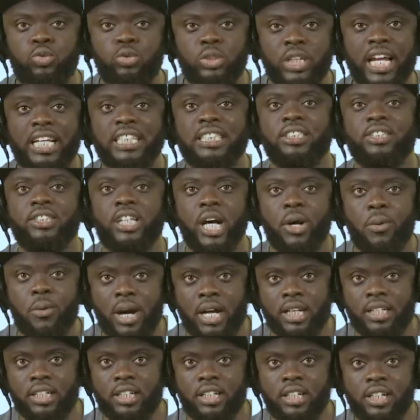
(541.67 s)
2, Nigeria
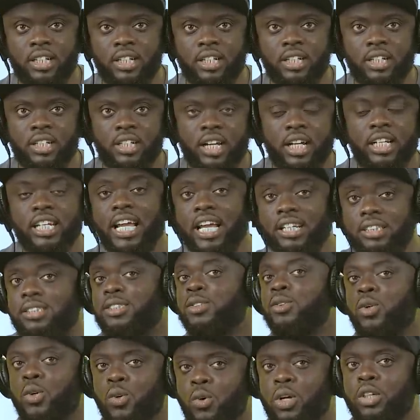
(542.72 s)
1. And they are
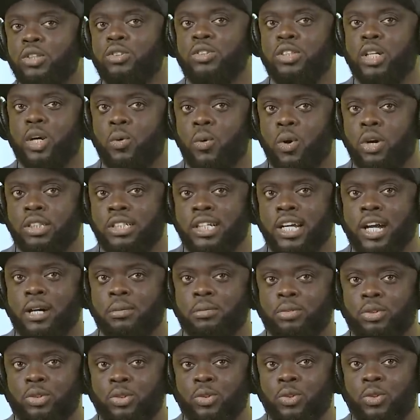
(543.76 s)
still not going to the World
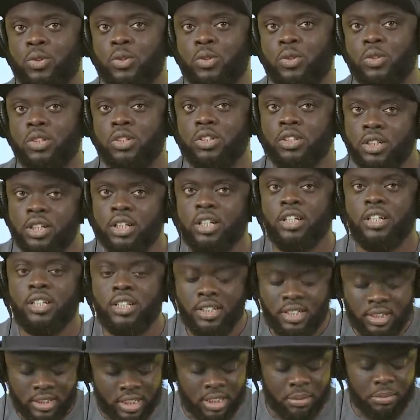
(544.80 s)
Cup. So
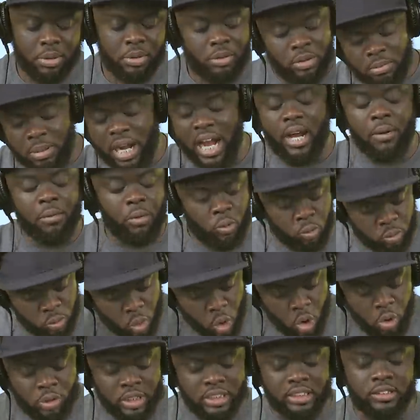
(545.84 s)
let me remind. I will
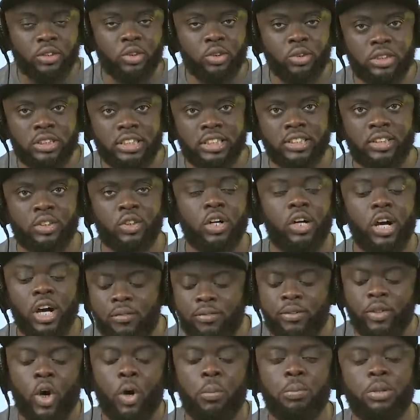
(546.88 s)
always use this
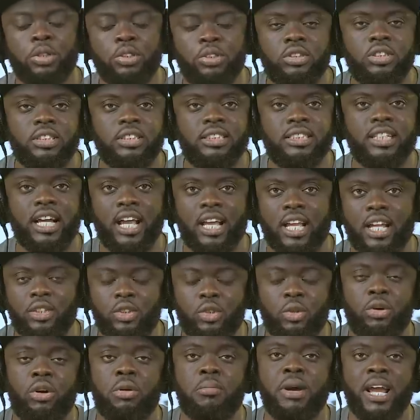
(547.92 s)
every opportunity I get
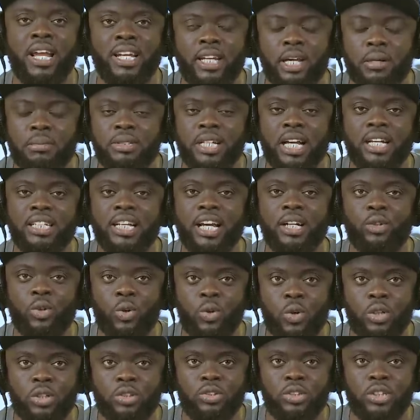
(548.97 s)
to remind them that they are
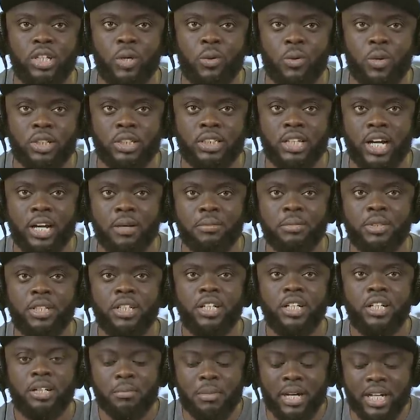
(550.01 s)
not going to the World Cup.
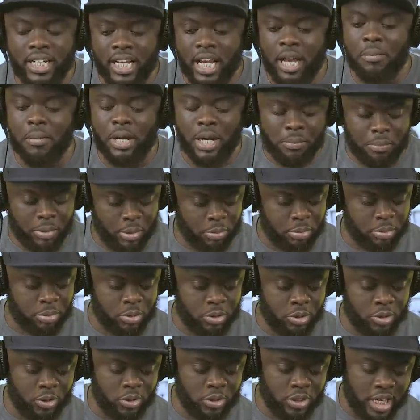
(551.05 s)
But they are my people,
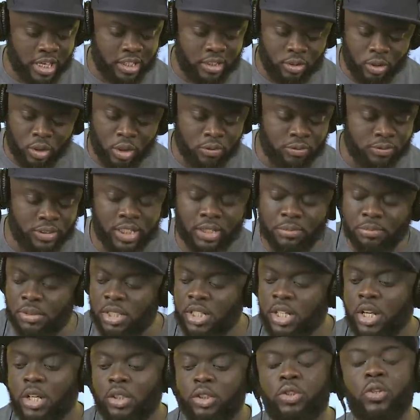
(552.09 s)
you know. I love them.
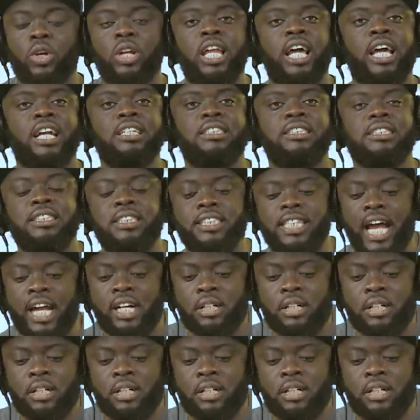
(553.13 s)
So, ladies and